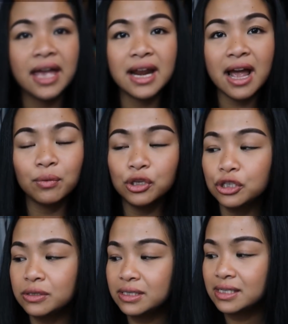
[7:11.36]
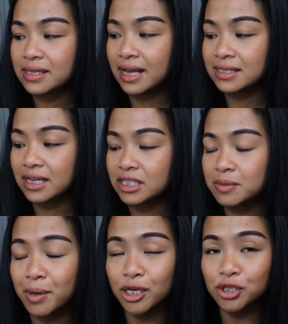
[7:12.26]
and I would use this as a
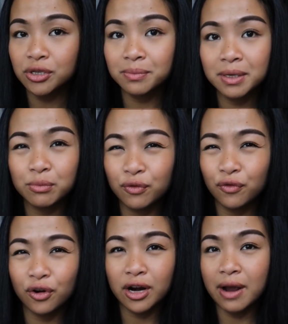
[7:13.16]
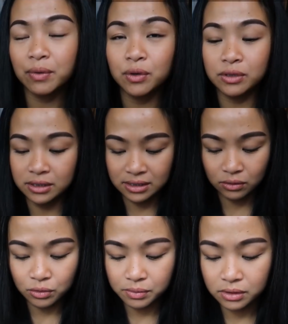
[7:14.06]
spot treatment before I would go
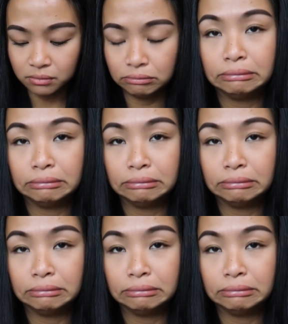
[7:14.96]
to oops.